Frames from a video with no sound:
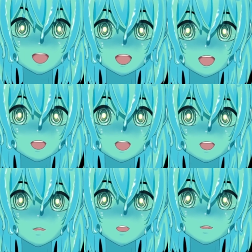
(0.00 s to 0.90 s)
I
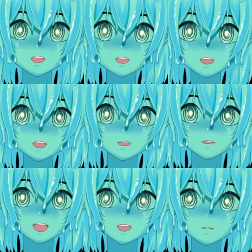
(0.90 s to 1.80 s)
have a really hard
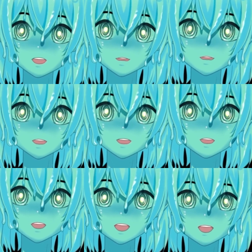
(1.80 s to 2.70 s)
time this
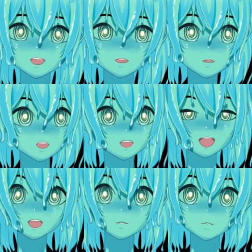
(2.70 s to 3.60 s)
league enjoying the
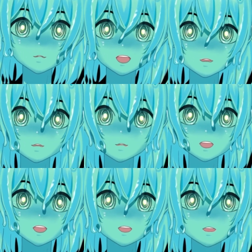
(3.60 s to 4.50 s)
game. It's
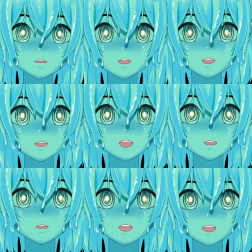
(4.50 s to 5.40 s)
really difficult with
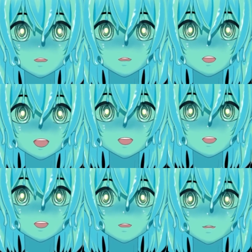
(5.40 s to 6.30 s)
everybody on the
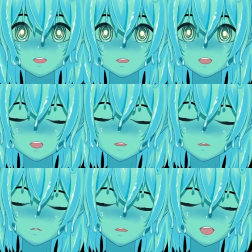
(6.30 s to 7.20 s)
Reddit just
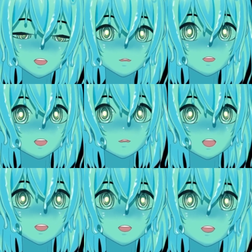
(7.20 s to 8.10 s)
raging at
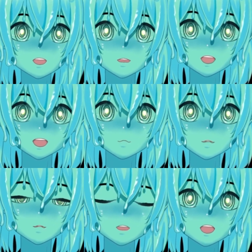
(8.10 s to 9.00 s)
Grinding Gear Games
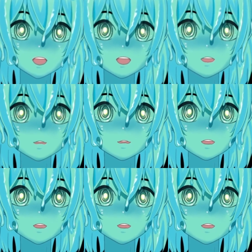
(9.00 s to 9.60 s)
for what is